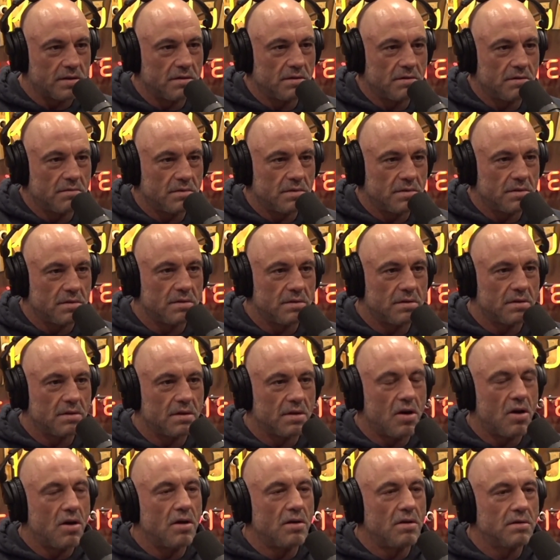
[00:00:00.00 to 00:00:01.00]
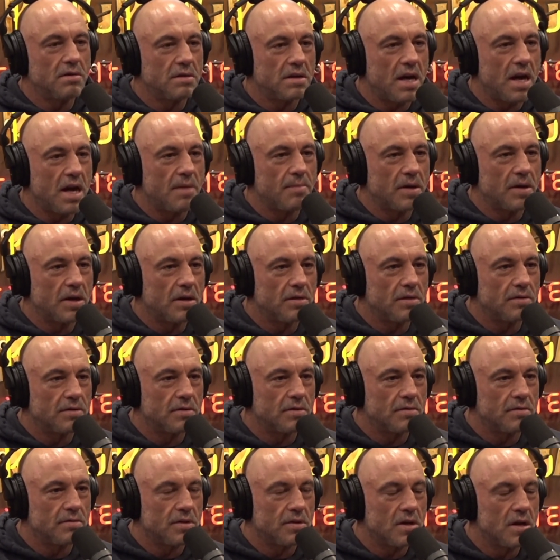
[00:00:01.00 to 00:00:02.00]
It was a long time ago. So
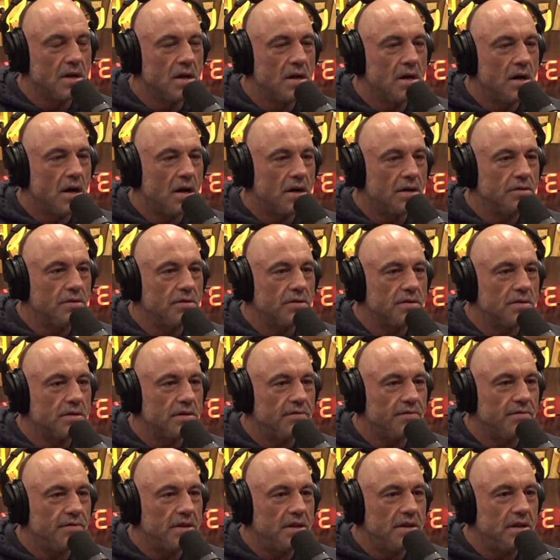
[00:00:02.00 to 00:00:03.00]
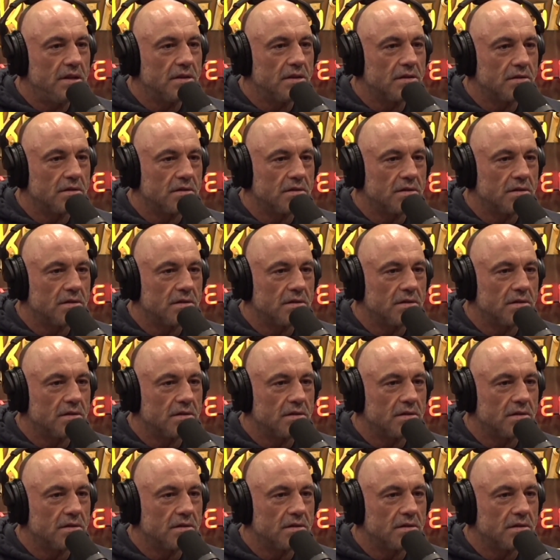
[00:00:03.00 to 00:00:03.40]
there's hundreds of years.